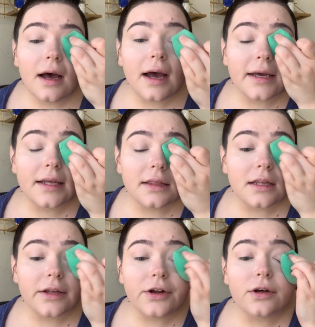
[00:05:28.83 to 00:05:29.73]
I get the
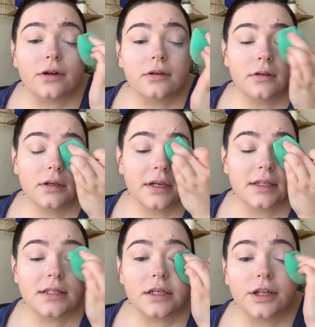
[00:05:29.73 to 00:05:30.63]
little
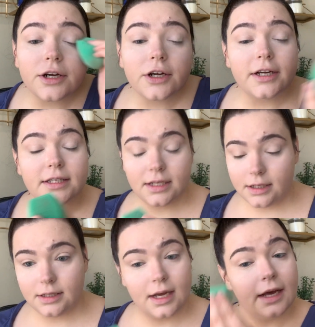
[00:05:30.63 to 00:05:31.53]
concealer
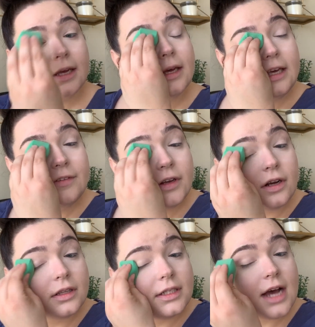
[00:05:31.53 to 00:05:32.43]
creases, even
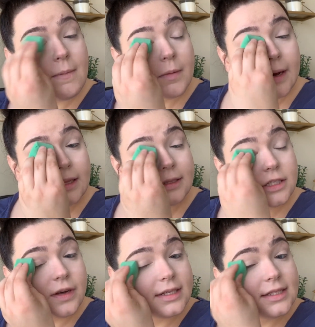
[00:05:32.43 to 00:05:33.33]
on the top of my lid.
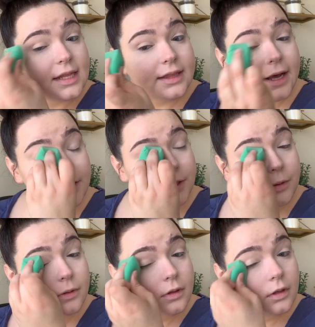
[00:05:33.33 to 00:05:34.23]
So I set that
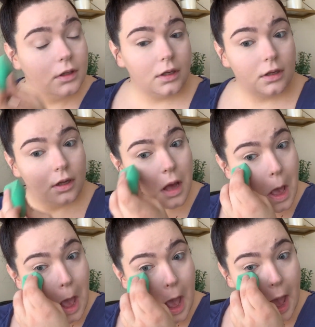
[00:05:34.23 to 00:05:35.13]
too.
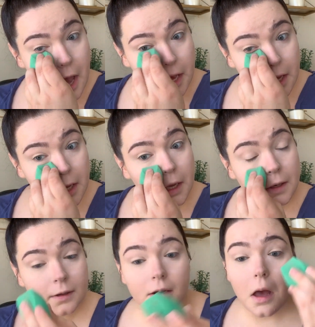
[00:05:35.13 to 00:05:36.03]

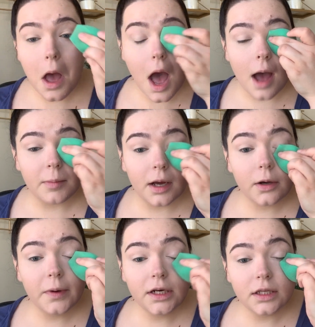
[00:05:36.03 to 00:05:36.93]
And I'm not
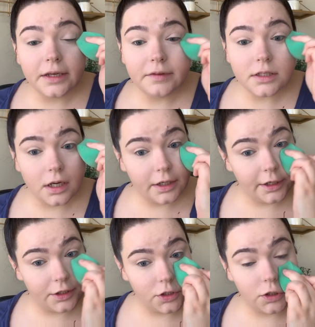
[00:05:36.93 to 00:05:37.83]
going to leave this on
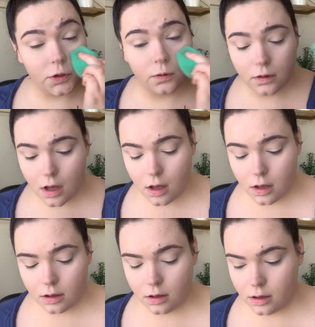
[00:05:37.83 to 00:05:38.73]
here too
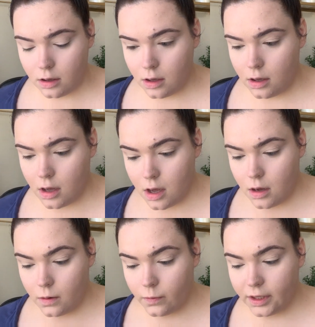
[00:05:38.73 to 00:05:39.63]
long,
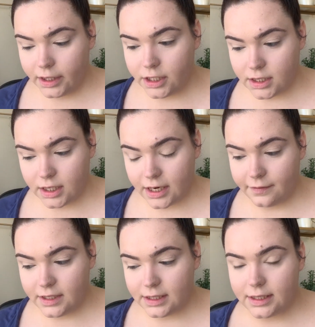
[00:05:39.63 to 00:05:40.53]
really just
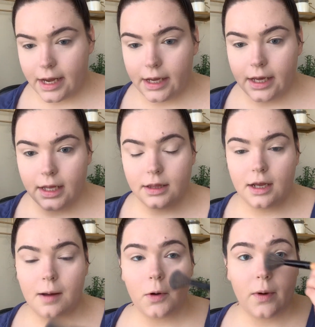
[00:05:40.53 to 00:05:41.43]
enough to set it, and
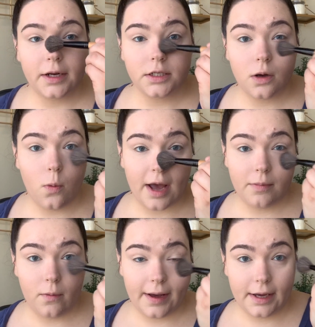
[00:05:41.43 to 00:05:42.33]
then I'm going to wipe
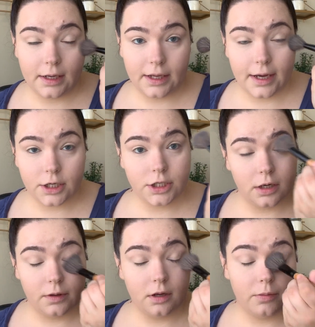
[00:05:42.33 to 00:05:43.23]
away any
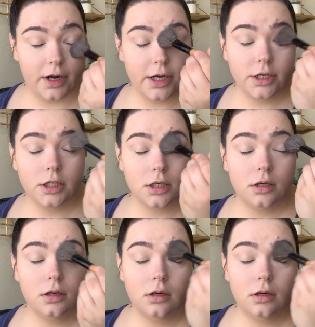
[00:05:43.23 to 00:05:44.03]
extra with a brush.